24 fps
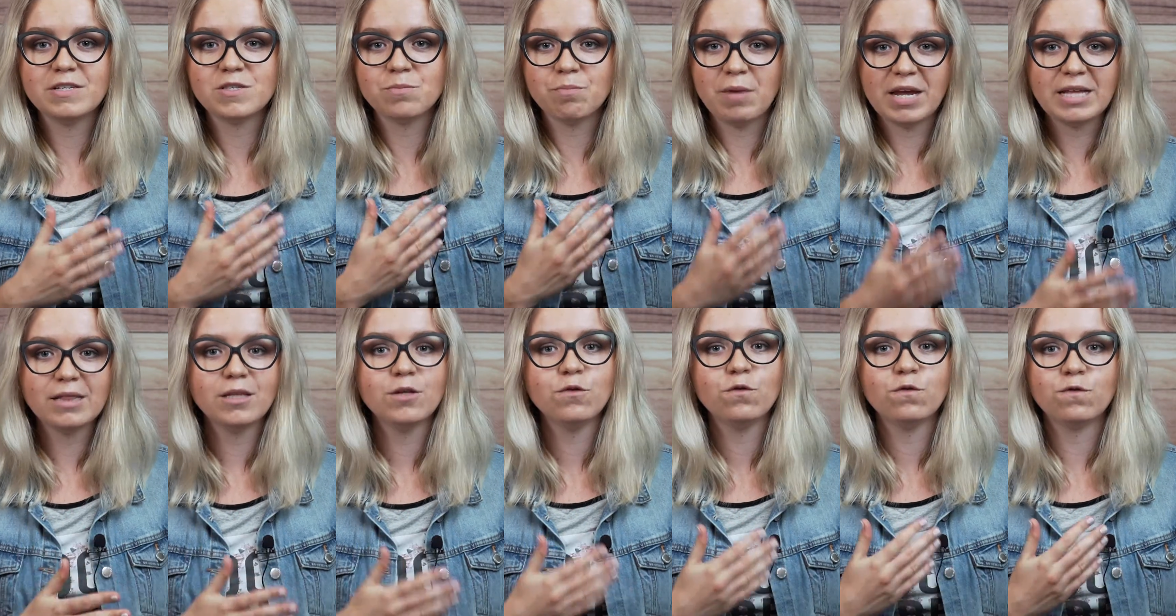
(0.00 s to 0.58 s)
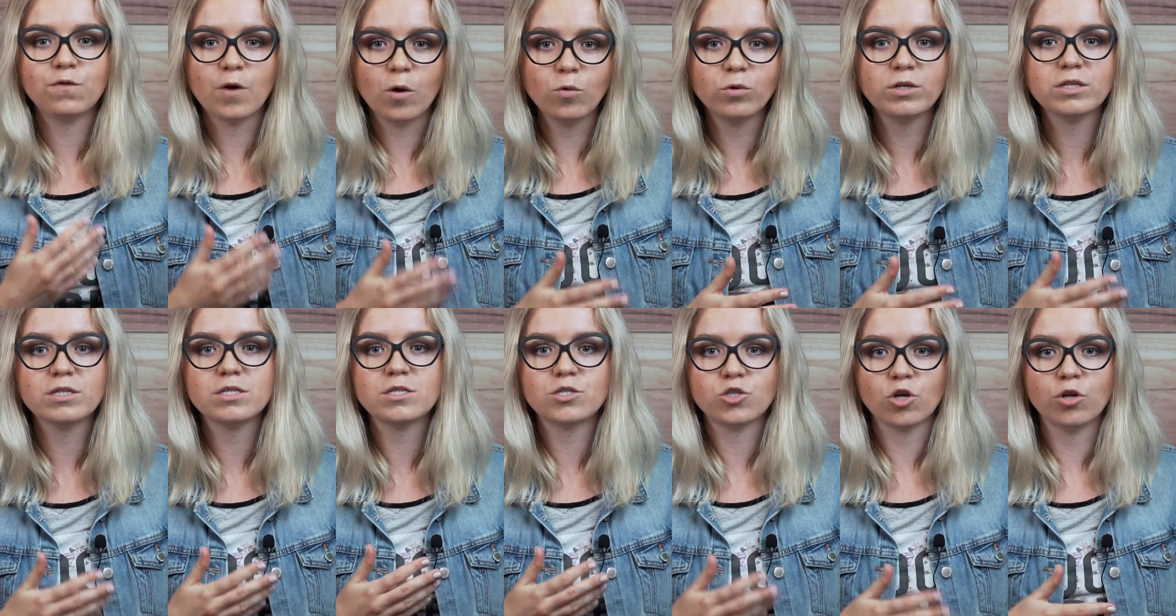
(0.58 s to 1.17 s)
is mainly
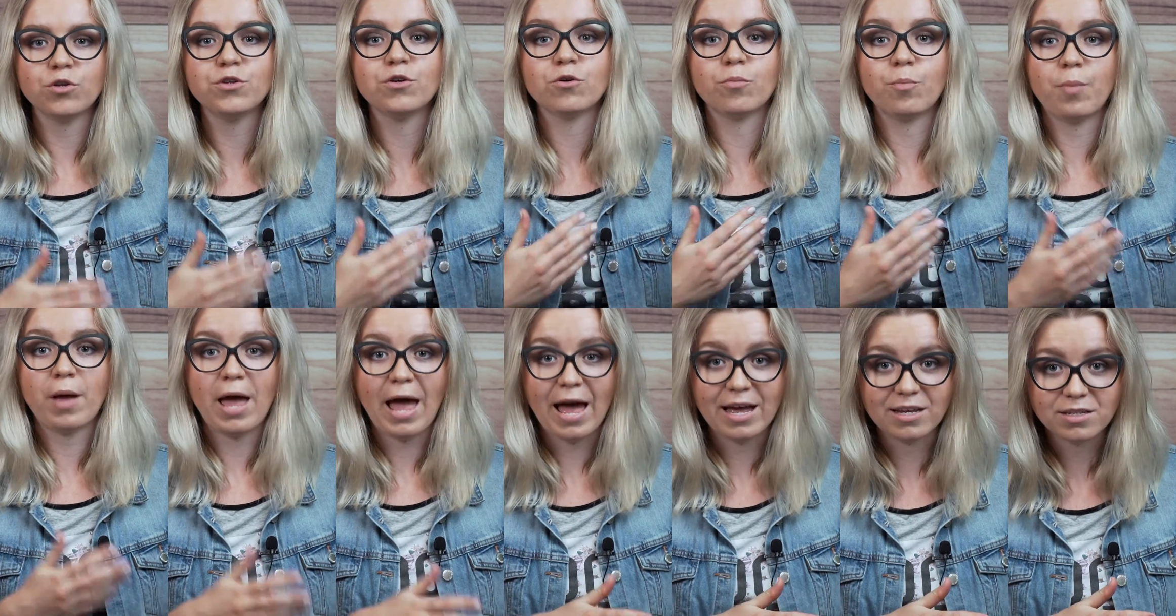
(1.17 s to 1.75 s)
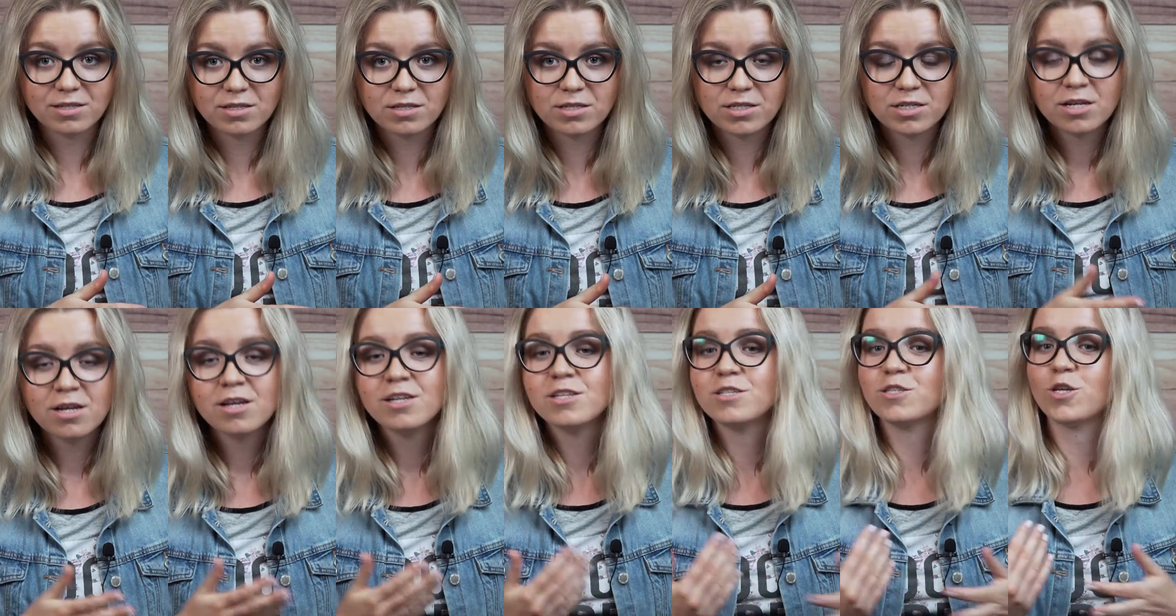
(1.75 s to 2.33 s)
focused on your past.